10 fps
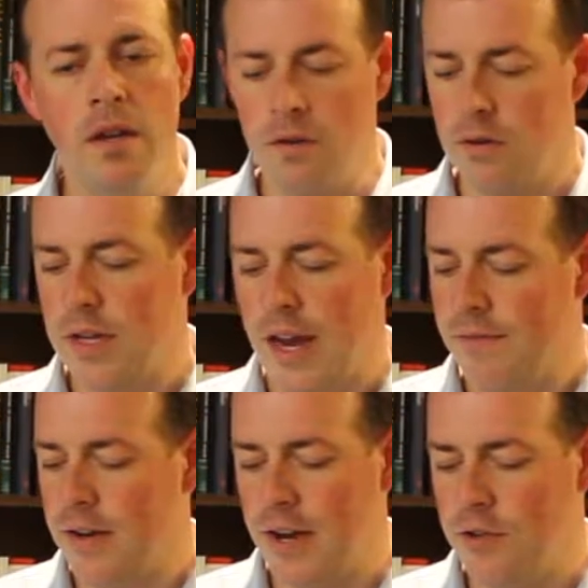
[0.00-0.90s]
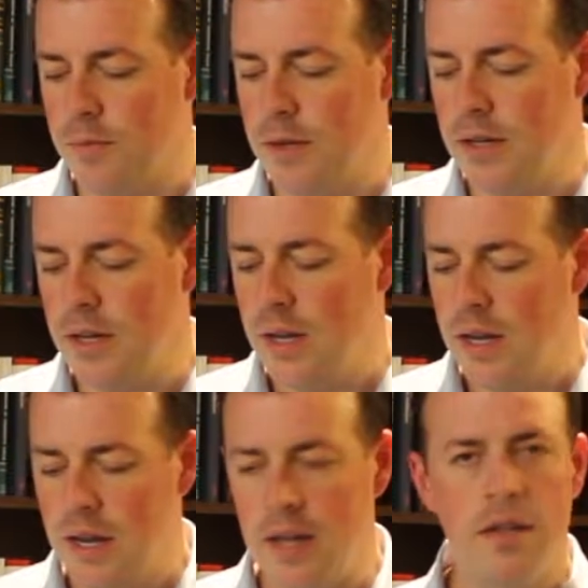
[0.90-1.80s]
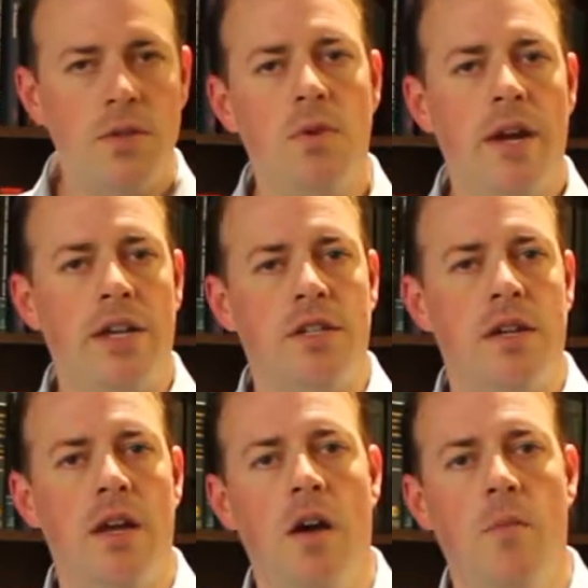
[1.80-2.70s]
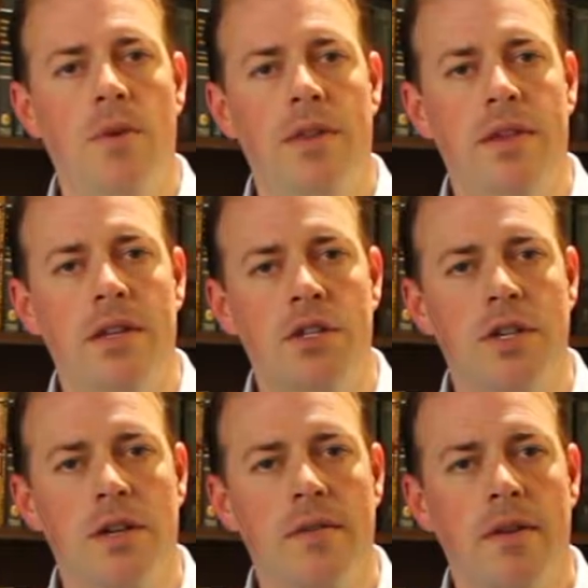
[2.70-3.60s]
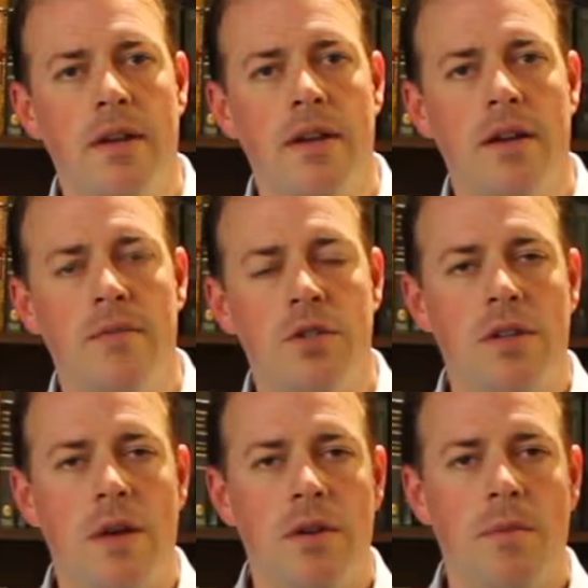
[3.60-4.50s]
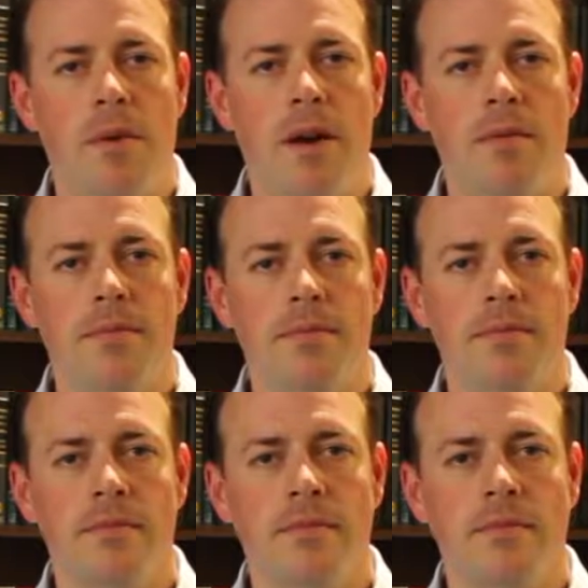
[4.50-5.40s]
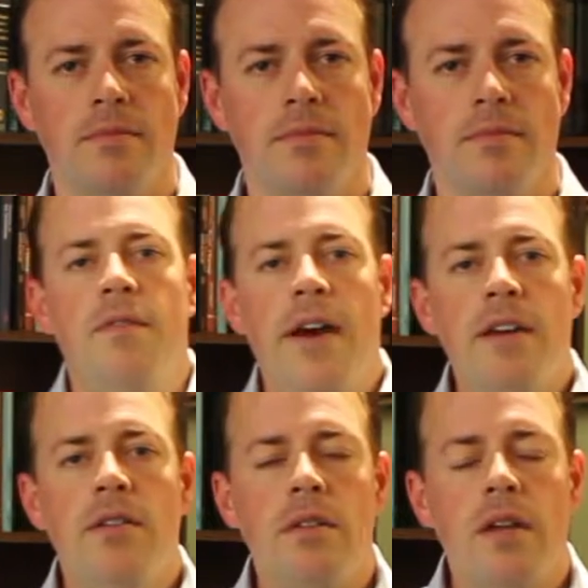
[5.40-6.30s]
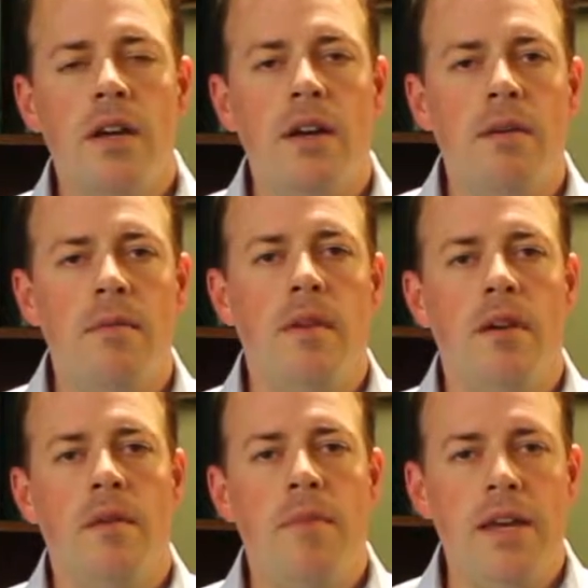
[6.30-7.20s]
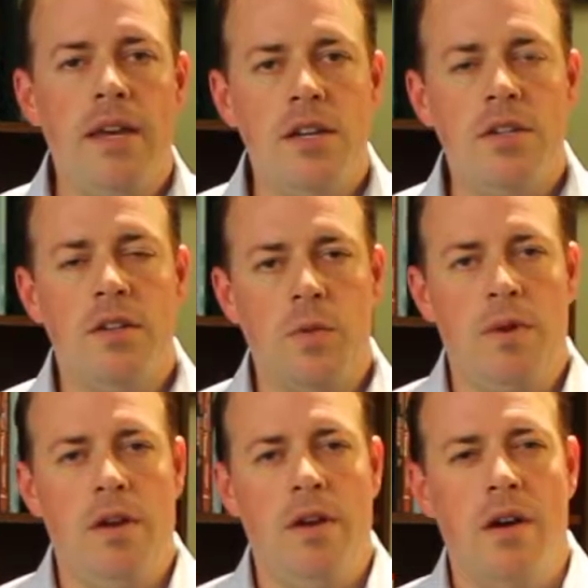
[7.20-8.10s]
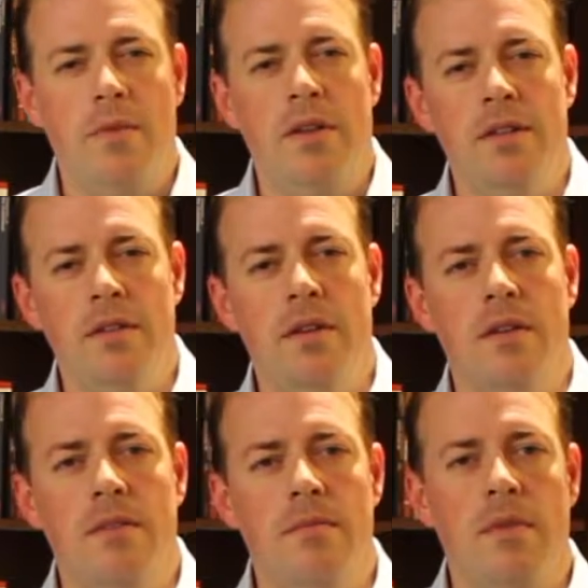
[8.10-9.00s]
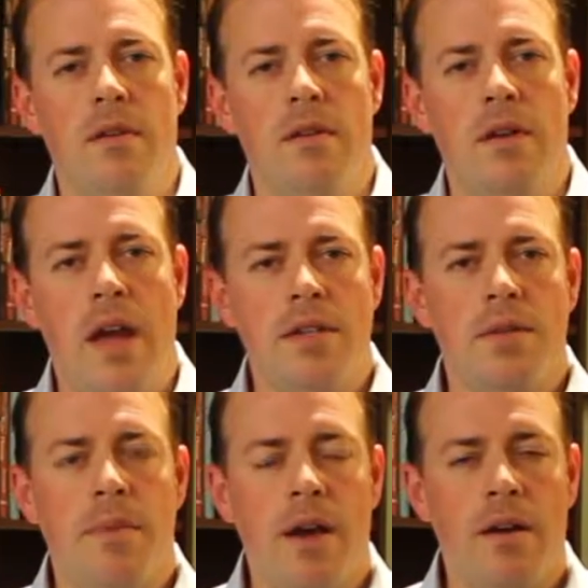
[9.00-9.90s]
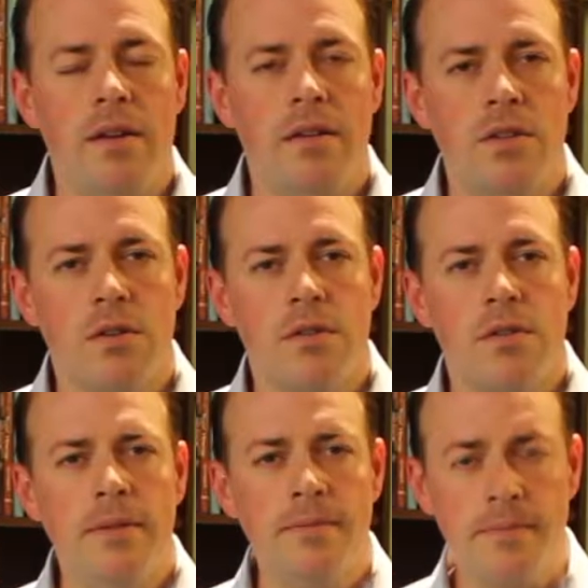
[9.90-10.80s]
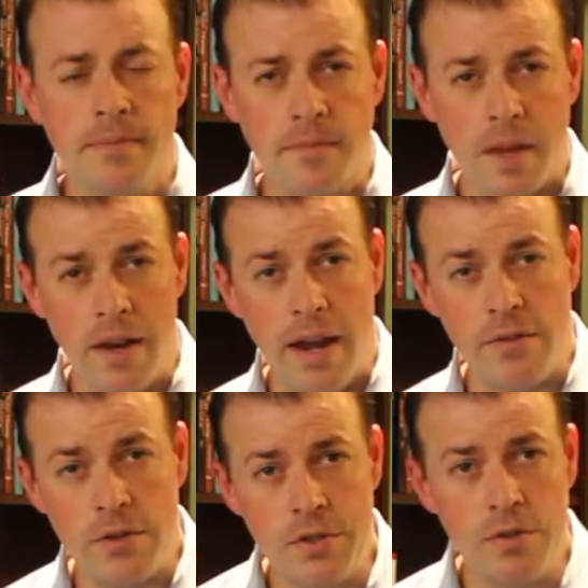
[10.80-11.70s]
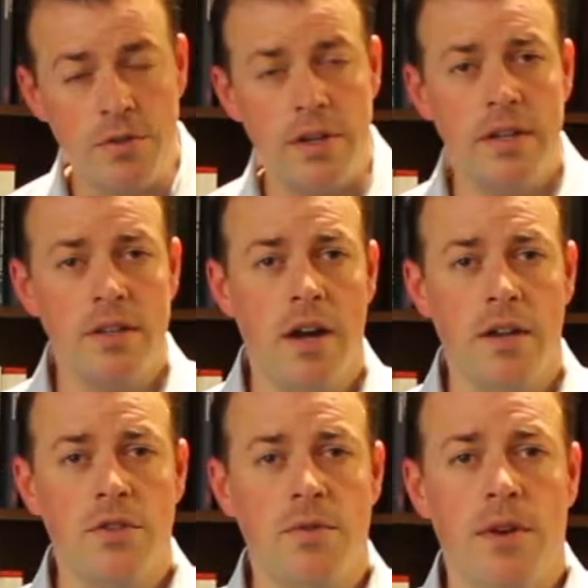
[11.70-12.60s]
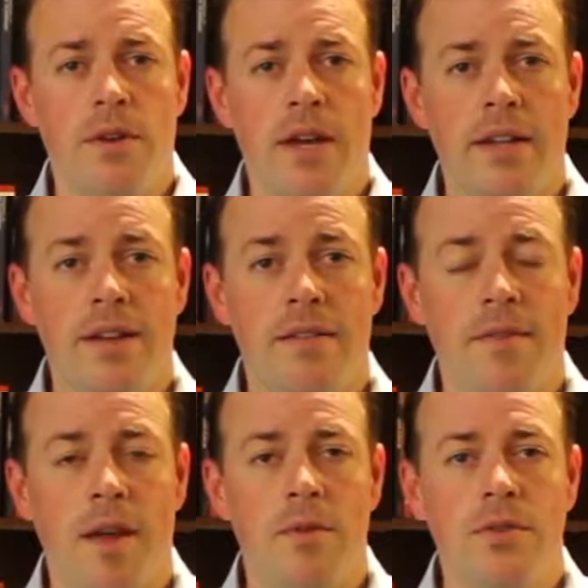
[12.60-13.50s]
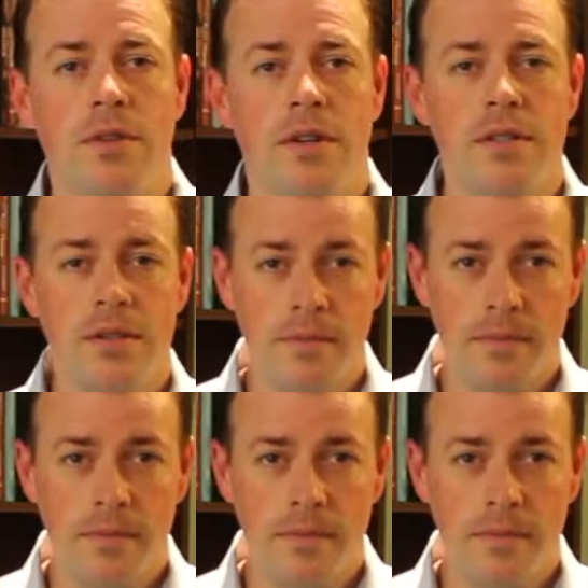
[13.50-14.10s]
or diphenhydramine, and this will actually help with the itching, should that be a problem. Final medication that's pretty commonly asked about in surgery and after surgery is non-steroidal anti-inflammatories.